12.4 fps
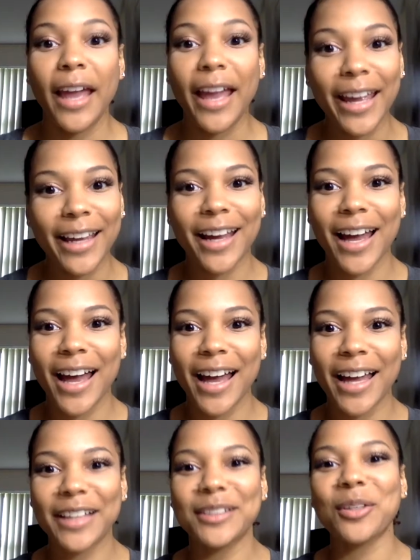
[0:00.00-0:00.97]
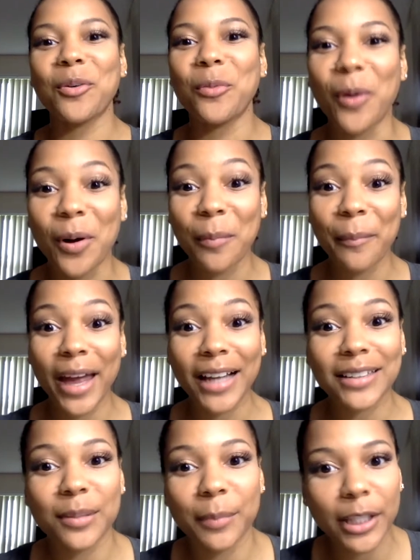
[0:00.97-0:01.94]
Hey guys, welcome
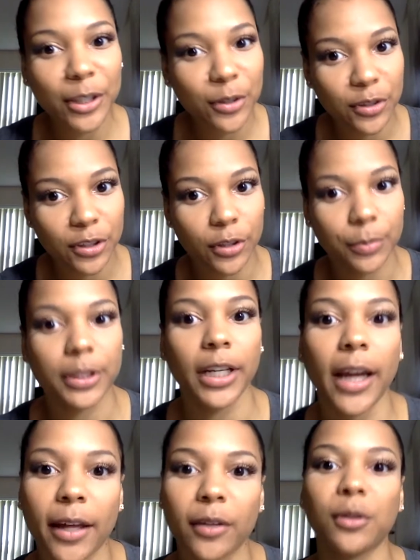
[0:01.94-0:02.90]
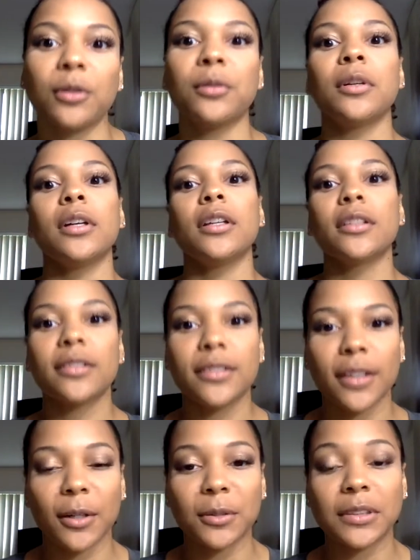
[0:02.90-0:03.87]
back to my YouTube channel.
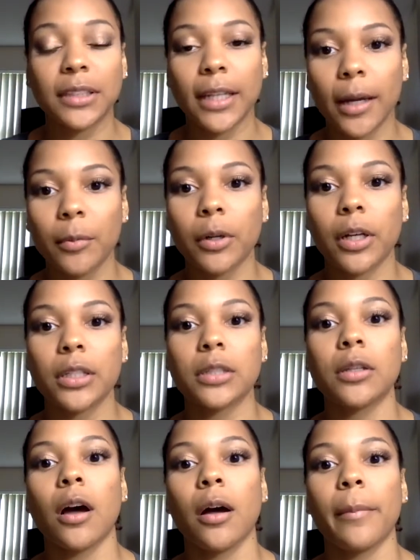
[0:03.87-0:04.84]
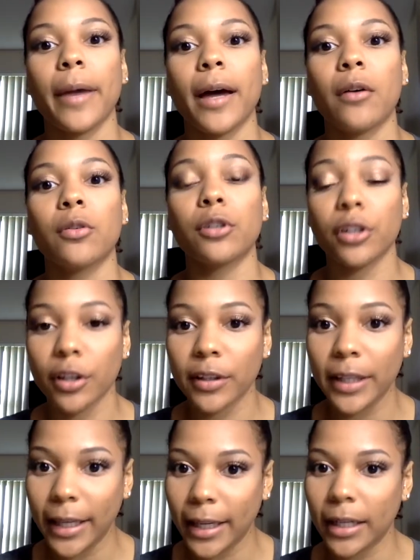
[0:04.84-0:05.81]
So today we're going to talk about
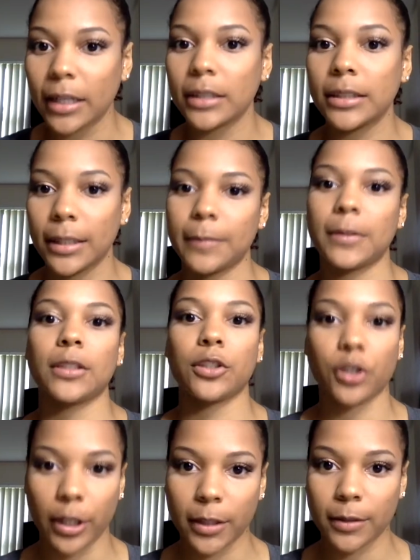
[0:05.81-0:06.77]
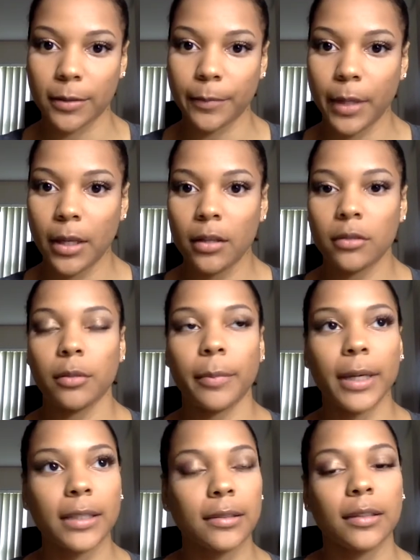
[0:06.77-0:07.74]
curly hair tips and tricks. So
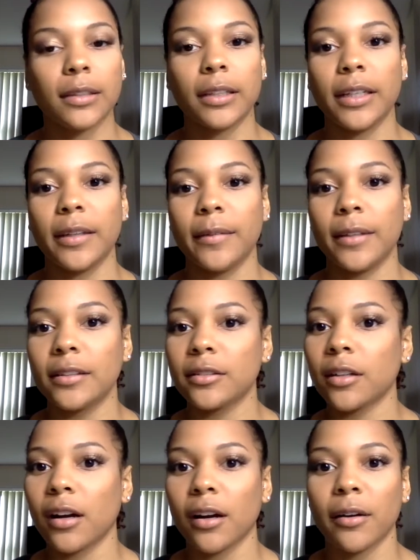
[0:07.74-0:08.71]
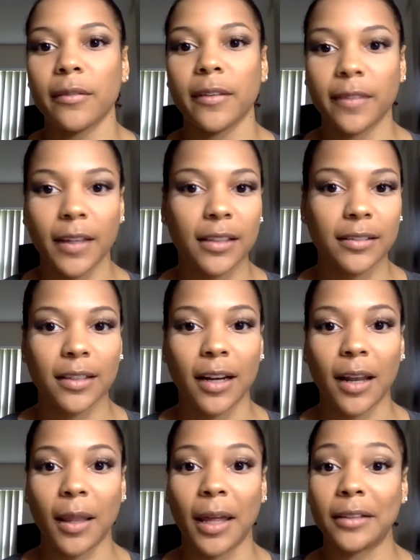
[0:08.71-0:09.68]
basically these are the things that
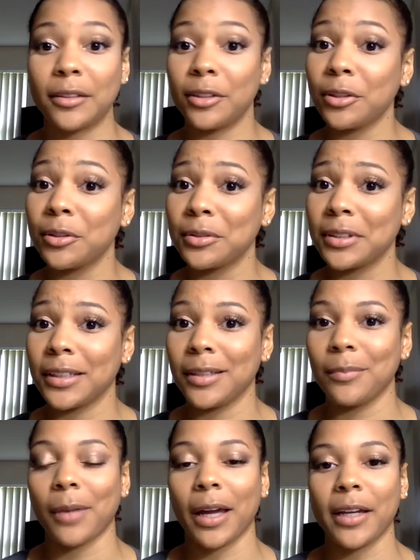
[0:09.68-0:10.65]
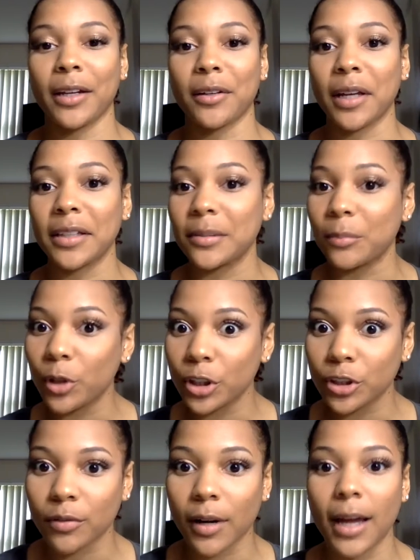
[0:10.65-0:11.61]
I like to do to keep my hair nice and
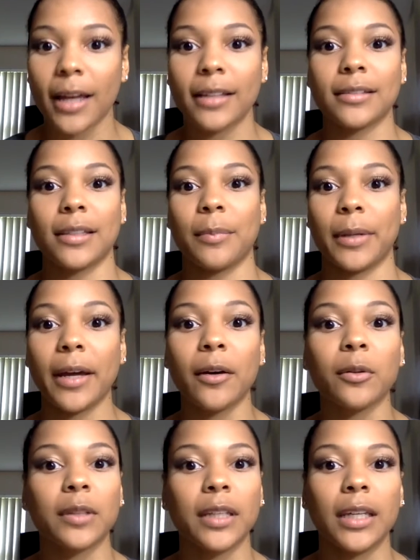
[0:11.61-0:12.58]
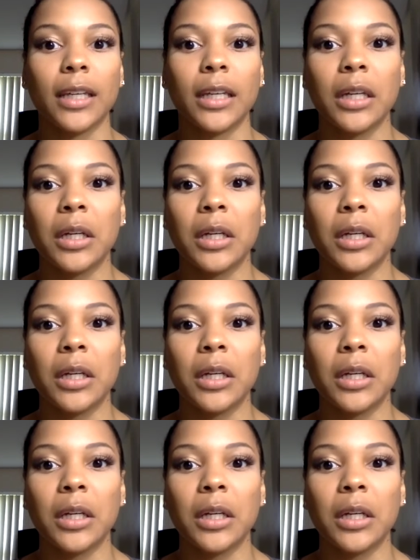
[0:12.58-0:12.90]
moisturized, keep it healthy,